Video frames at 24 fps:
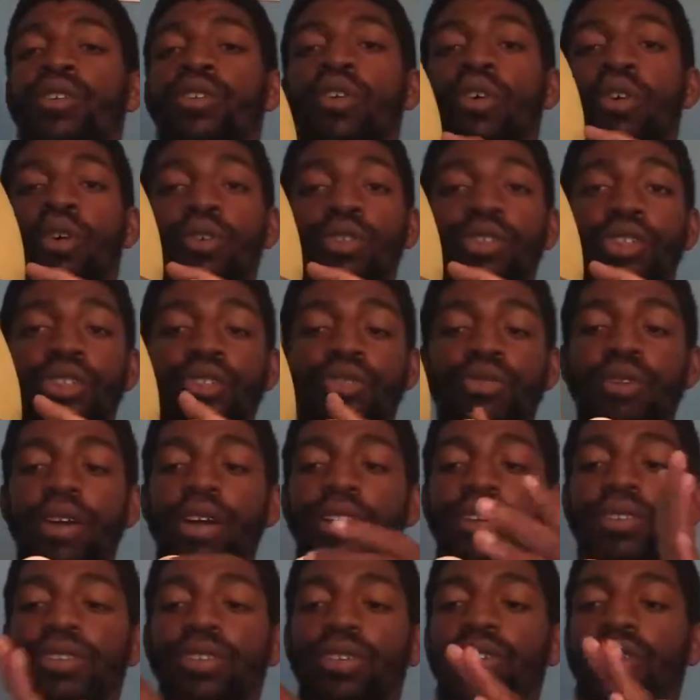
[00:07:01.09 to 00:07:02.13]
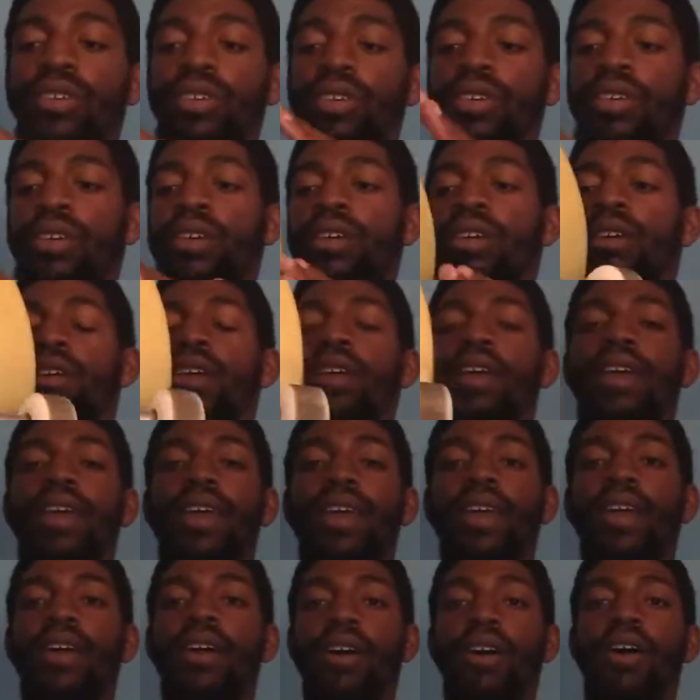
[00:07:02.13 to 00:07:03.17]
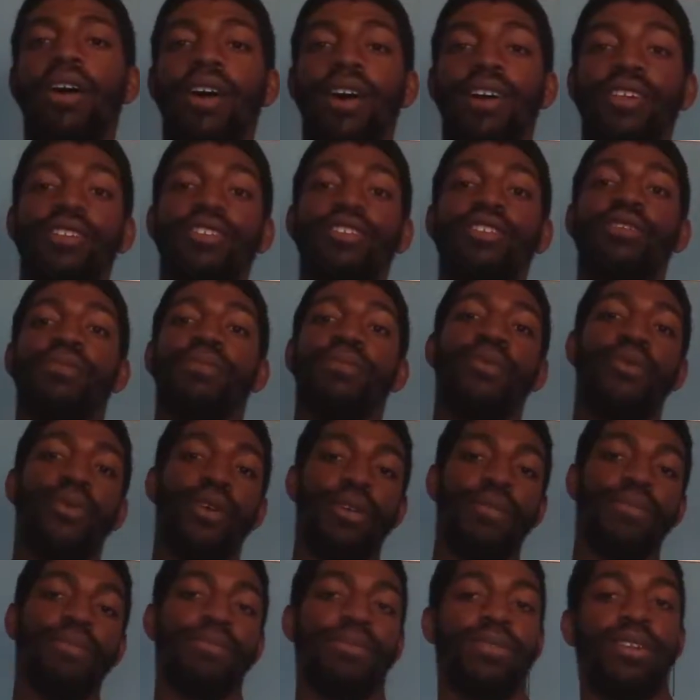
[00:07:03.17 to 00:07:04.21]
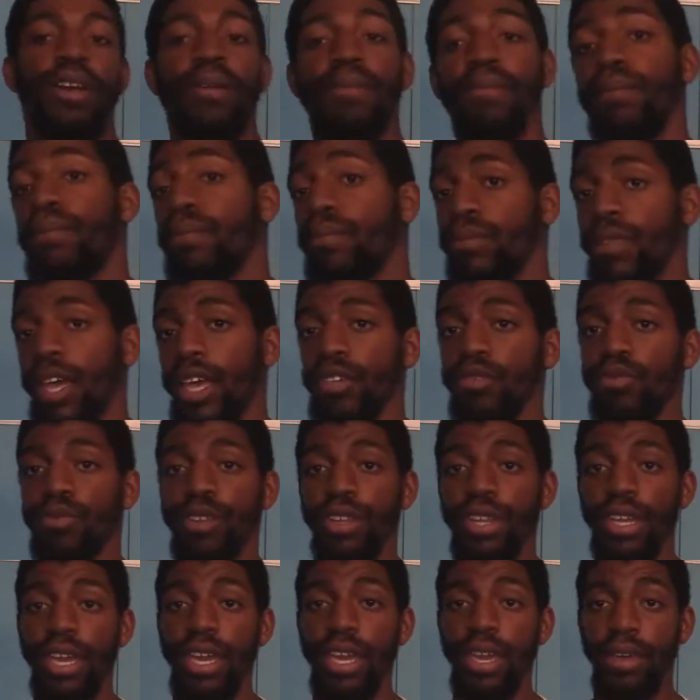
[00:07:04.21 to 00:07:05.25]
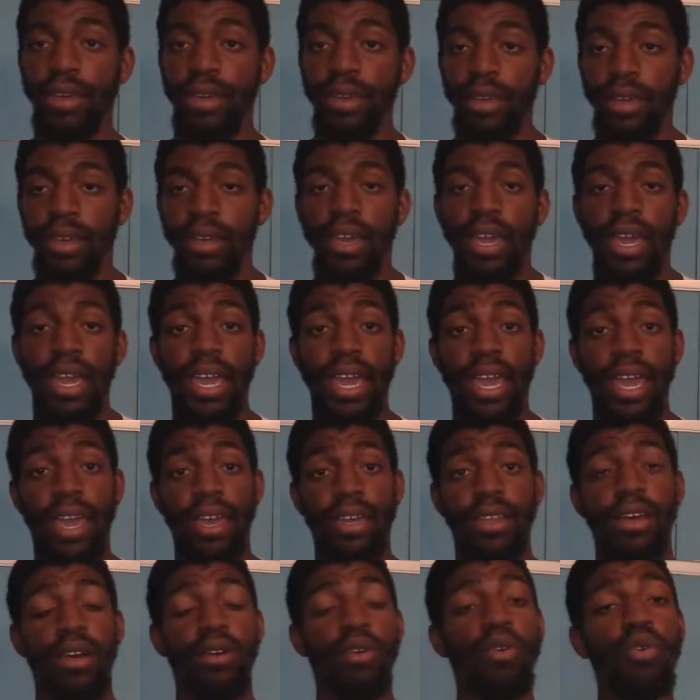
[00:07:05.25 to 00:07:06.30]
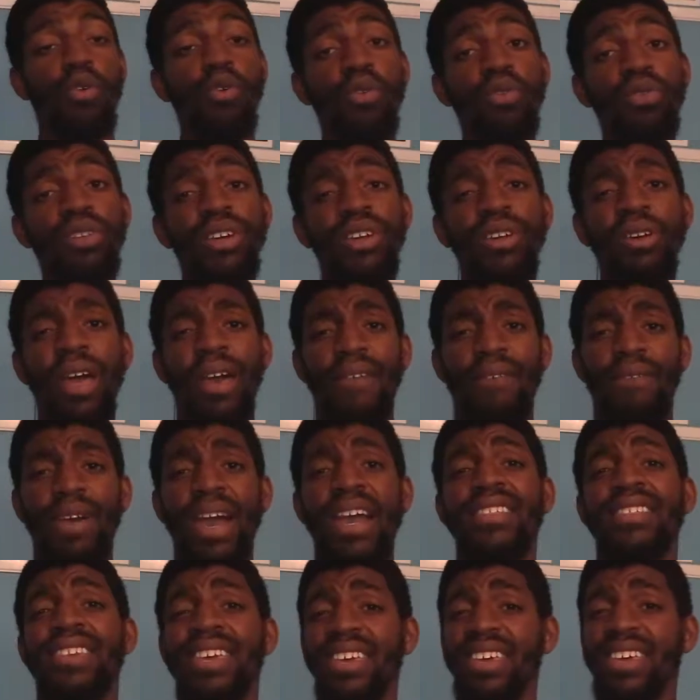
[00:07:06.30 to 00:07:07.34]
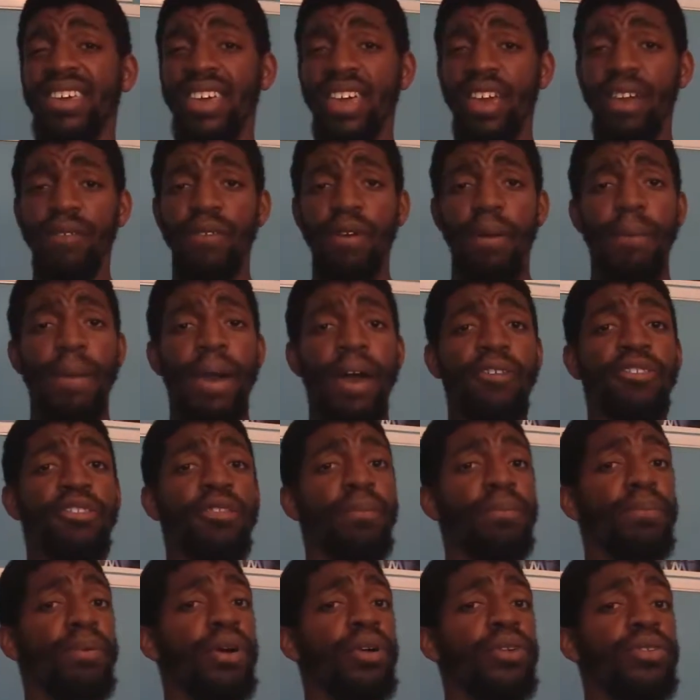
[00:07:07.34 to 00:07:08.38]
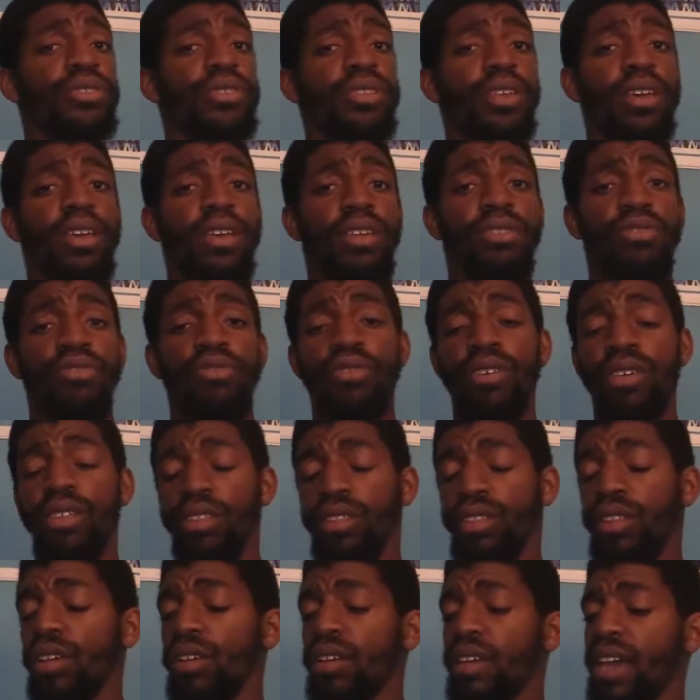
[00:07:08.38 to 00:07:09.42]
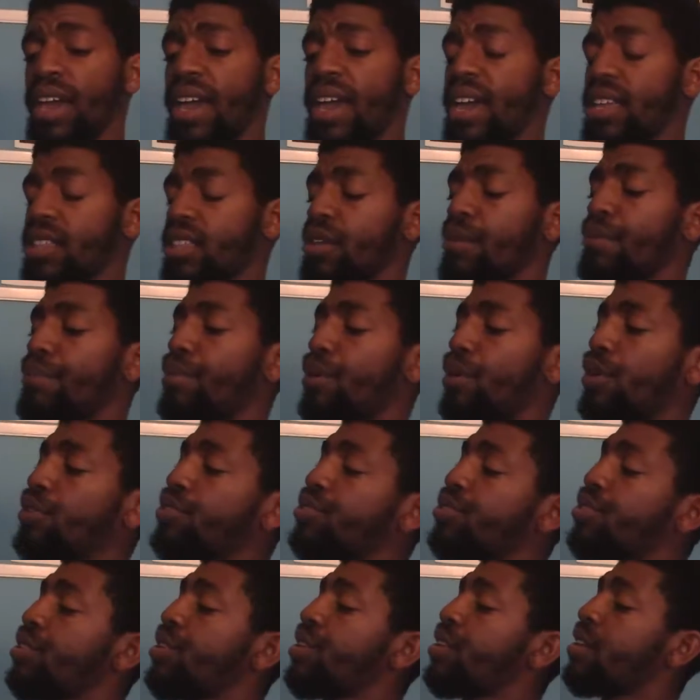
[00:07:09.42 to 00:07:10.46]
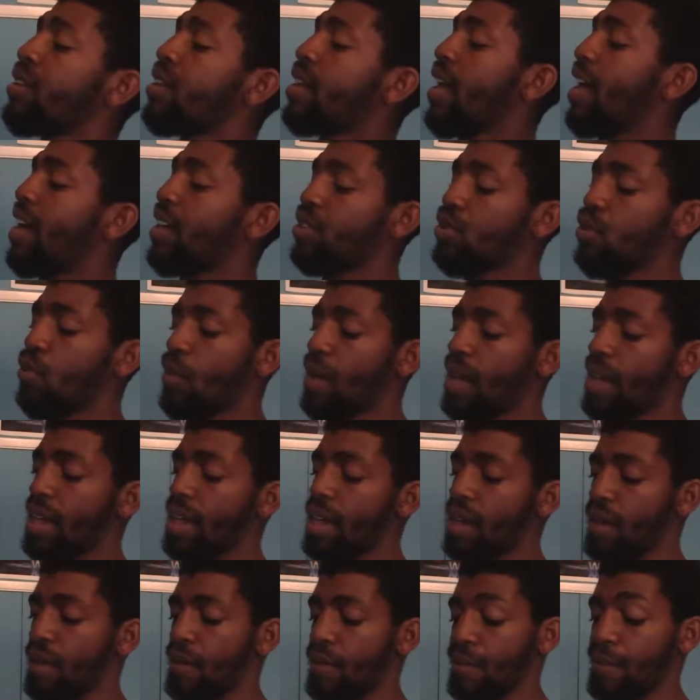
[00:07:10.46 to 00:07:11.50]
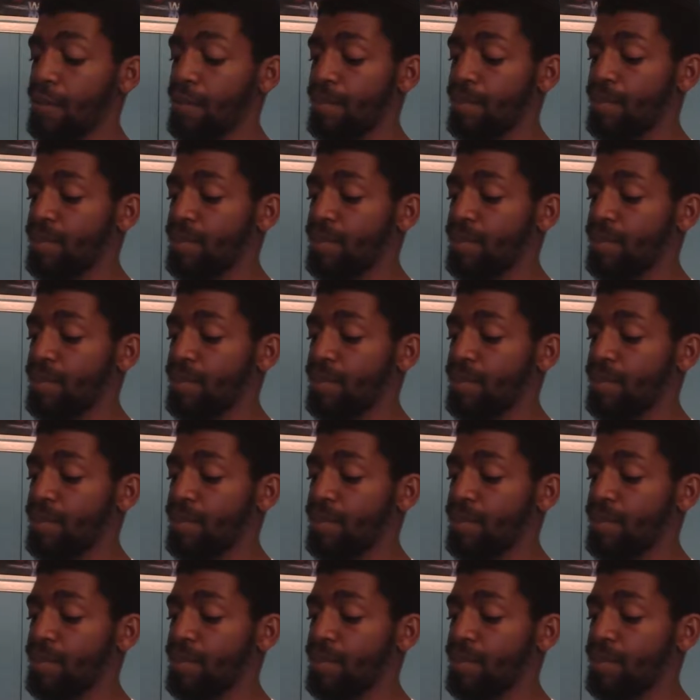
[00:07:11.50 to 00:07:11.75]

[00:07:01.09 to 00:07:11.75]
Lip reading: hold the trucks onto the board. Yep, that's really it. And a cool little advice I can give about the bolts is you can look at the bolts as a way of